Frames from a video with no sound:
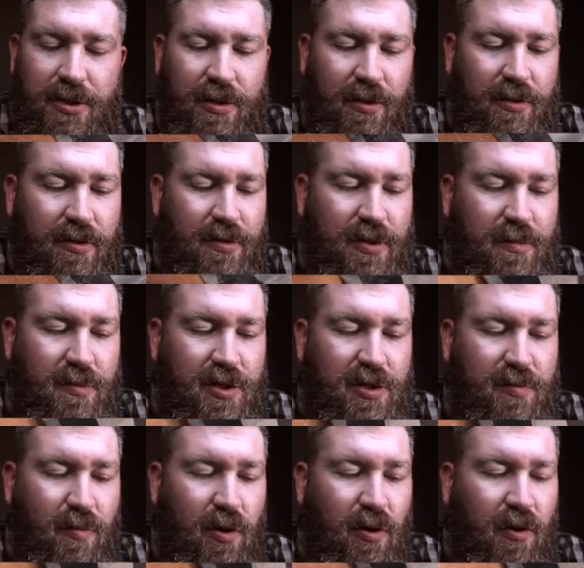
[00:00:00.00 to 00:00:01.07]
still do some
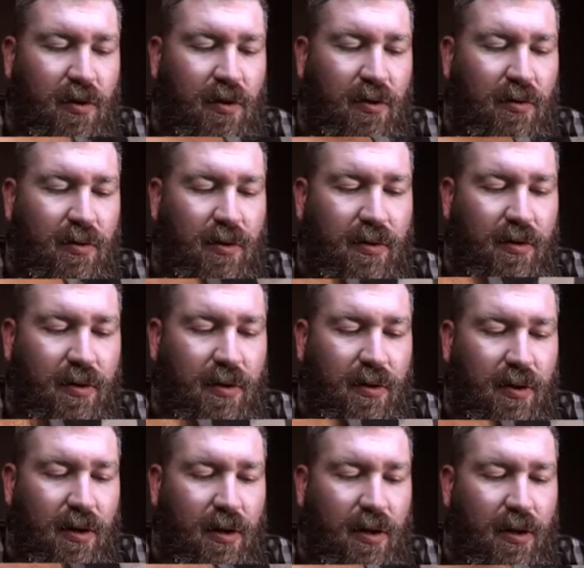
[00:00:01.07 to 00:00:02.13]
small
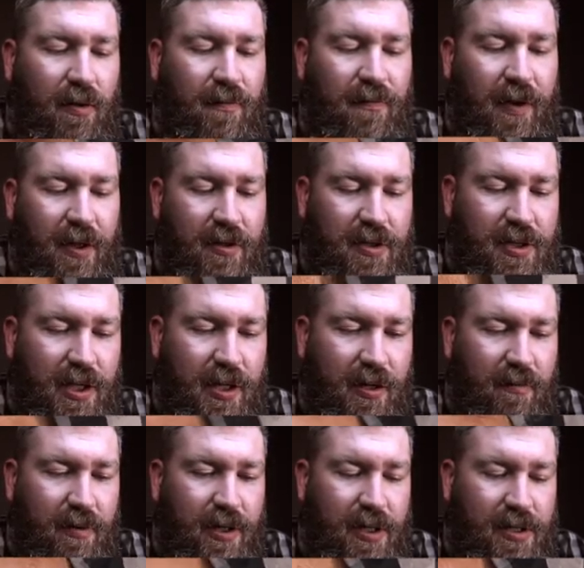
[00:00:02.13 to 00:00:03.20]
feather
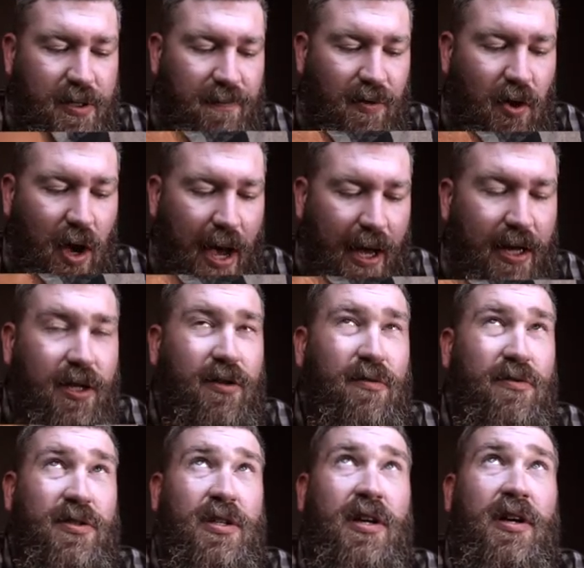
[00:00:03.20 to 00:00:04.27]
sticking with this if you had to
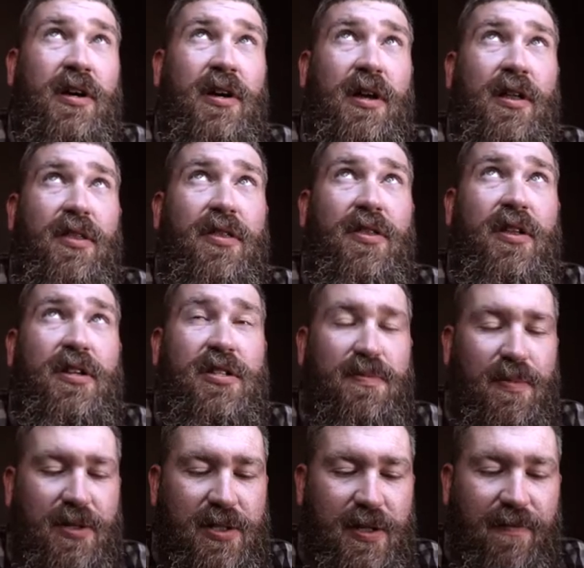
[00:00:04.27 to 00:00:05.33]
use this
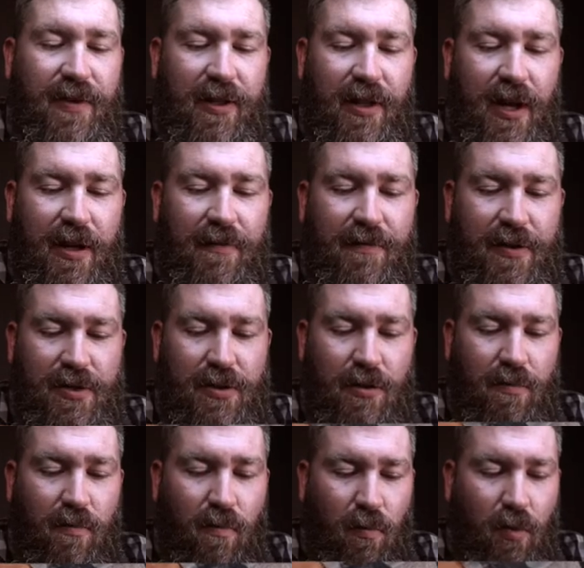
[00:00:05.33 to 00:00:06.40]
specific knife as
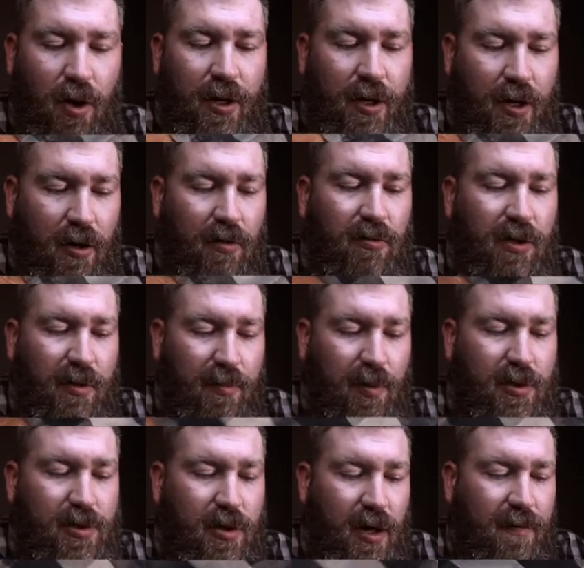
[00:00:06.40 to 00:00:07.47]
your one and only
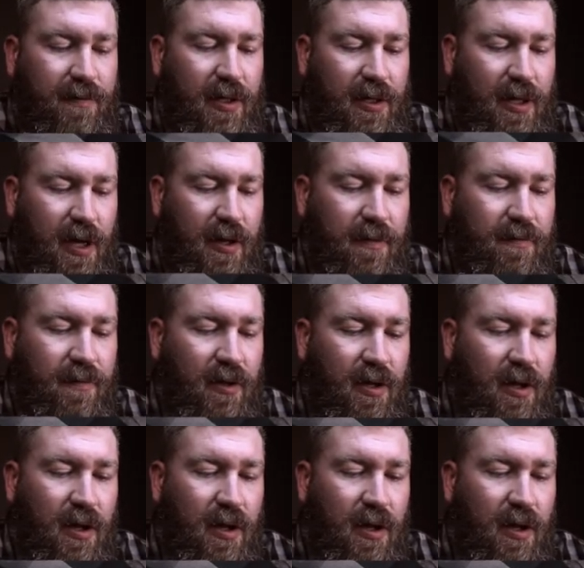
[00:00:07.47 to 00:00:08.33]
bushcrafting knife.